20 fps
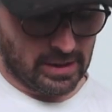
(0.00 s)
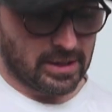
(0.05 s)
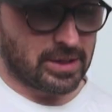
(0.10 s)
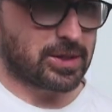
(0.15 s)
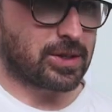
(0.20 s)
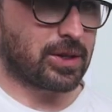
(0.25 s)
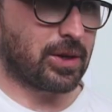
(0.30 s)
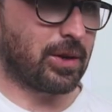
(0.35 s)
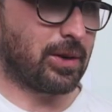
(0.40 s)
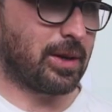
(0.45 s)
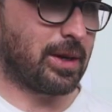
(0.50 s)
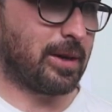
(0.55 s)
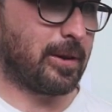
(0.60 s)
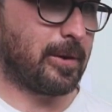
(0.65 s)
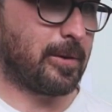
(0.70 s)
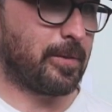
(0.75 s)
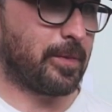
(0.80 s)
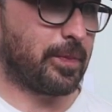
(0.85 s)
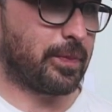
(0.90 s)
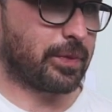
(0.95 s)

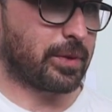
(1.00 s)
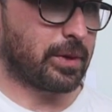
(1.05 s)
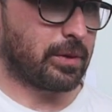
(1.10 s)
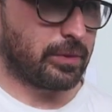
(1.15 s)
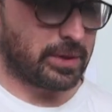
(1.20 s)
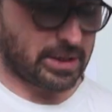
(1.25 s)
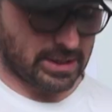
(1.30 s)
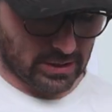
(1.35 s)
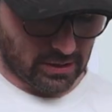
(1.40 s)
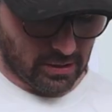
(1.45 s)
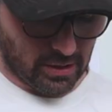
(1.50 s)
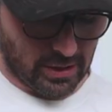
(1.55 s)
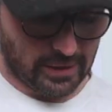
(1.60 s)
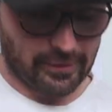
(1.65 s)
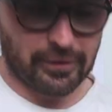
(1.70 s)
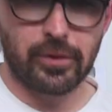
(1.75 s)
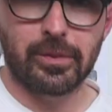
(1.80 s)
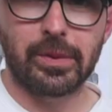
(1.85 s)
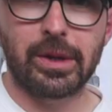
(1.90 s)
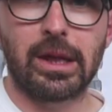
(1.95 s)
So we
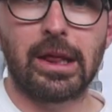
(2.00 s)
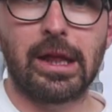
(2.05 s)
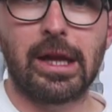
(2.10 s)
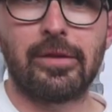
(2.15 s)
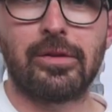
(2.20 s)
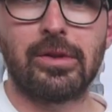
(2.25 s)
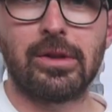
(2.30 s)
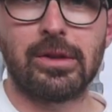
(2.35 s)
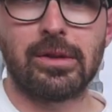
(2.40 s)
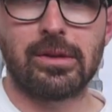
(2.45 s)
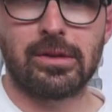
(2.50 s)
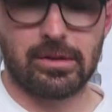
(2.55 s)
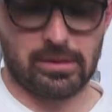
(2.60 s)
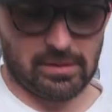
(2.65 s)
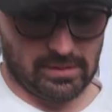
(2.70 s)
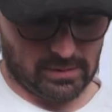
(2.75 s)
slide from 11